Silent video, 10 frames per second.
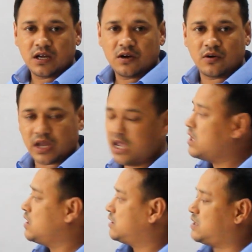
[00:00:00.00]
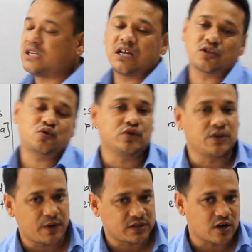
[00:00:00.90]
Okay, these are the two
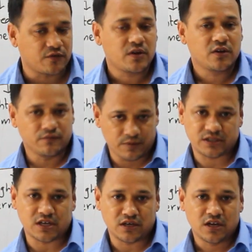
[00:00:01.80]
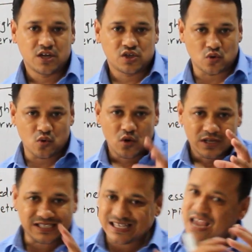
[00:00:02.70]
defects of vision. So
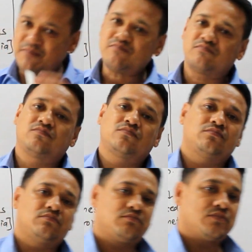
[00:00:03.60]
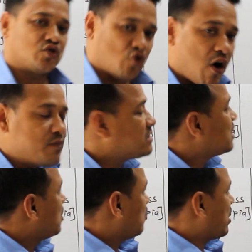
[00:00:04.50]
same terms
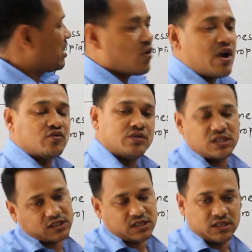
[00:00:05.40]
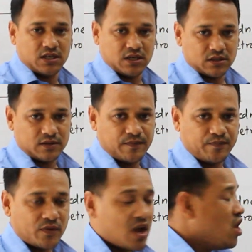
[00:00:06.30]
we are going to discuss here.
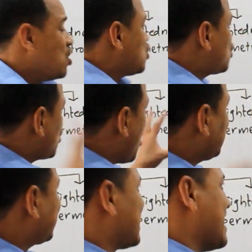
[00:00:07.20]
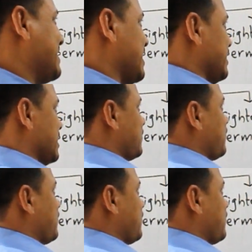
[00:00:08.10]
Short-sightedness.